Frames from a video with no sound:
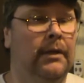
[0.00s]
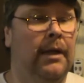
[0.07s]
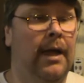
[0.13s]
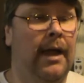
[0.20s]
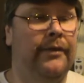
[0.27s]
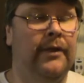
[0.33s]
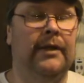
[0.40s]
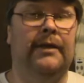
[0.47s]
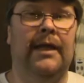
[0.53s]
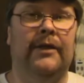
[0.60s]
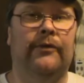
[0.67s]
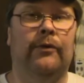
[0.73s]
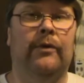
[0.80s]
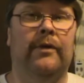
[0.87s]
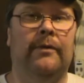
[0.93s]
I think
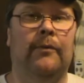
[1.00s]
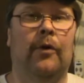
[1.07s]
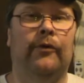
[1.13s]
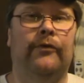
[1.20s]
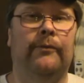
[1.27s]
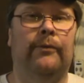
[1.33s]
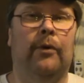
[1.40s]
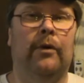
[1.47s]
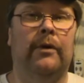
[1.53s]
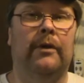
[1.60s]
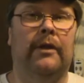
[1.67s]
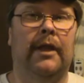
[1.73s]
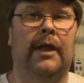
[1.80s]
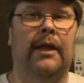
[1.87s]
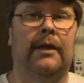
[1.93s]
that's really the most
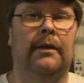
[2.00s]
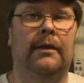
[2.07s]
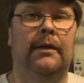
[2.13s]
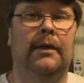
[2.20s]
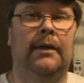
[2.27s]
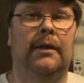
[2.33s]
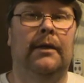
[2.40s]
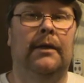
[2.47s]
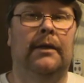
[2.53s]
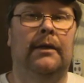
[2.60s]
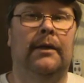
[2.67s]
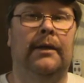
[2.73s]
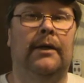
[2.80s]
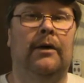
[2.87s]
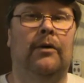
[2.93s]
important thing.
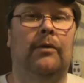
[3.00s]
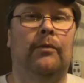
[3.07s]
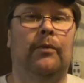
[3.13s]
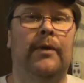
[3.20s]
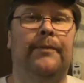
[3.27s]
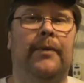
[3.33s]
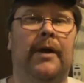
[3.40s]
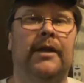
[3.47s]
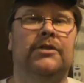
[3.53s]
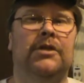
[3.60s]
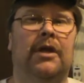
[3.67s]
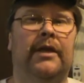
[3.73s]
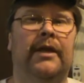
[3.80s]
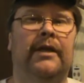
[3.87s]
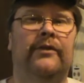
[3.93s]
You know, we punish
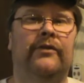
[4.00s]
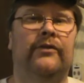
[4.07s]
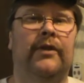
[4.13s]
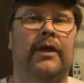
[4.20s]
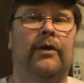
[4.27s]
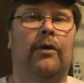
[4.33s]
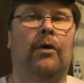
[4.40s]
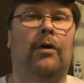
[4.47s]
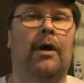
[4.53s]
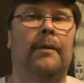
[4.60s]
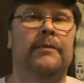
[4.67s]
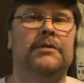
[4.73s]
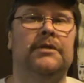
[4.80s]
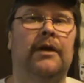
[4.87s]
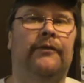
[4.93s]
our kids as they grow
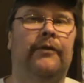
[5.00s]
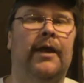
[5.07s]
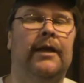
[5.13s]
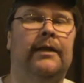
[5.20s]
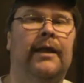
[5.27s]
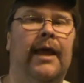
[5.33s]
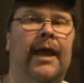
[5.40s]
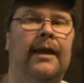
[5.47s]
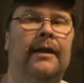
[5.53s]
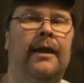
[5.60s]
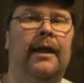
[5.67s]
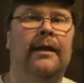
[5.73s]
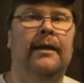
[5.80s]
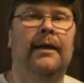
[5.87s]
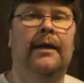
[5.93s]
up and stuff like that. And
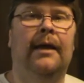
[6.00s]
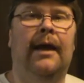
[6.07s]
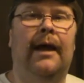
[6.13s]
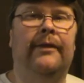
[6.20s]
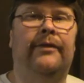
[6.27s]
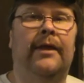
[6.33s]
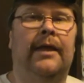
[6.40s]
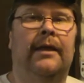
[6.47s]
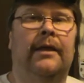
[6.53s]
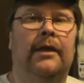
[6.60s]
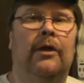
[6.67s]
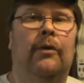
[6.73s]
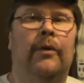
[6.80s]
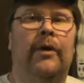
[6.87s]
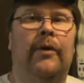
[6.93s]
I think, you
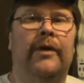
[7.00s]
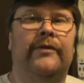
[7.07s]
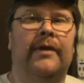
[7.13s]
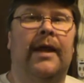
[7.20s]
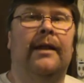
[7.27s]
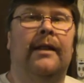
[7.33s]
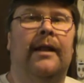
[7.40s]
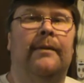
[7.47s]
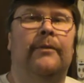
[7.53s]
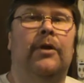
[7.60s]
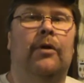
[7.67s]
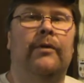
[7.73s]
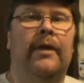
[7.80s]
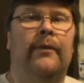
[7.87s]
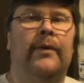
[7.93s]
know, we always got to let them
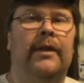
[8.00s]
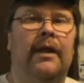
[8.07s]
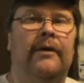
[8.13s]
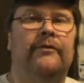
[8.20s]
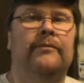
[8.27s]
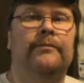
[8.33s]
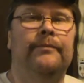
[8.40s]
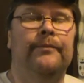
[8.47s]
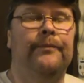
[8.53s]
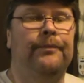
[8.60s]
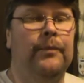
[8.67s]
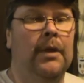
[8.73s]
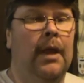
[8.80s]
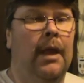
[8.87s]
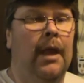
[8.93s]
know that we love them.
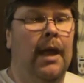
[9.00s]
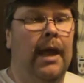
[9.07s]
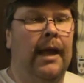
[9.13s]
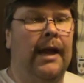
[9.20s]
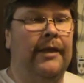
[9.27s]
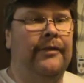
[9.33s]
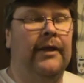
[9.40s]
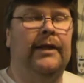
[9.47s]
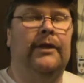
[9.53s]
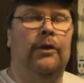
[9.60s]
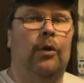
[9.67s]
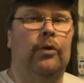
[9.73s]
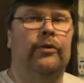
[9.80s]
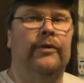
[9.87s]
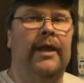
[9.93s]
And I think the
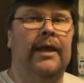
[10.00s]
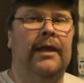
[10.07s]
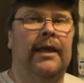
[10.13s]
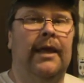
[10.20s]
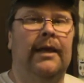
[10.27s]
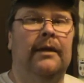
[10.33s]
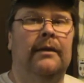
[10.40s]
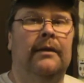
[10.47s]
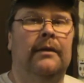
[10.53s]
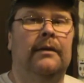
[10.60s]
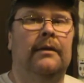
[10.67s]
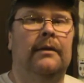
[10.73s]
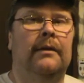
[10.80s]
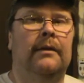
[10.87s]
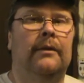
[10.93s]
older they get,
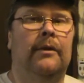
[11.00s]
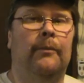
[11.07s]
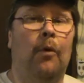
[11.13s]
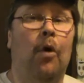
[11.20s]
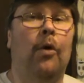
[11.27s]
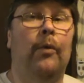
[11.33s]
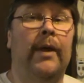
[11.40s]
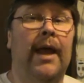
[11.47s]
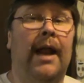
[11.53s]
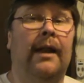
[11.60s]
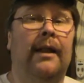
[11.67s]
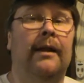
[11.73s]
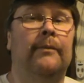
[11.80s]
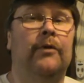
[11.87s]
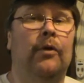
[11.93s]
the more we got
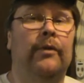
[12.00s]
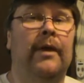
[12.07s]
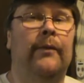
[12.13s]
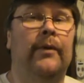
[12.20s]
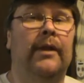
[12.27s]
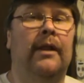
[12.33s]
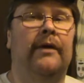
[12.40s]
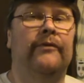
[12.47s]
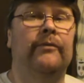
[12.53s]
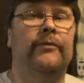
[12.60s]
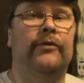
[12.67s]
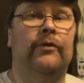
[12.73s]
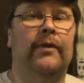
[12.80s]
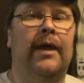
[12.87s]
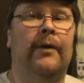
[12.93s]
to let them know that we love them.
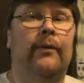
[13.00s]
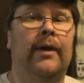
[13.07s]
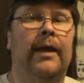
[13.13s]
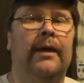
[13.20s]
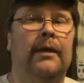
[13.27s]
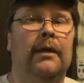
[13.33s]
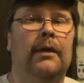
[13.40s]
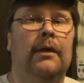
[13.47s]
So that way,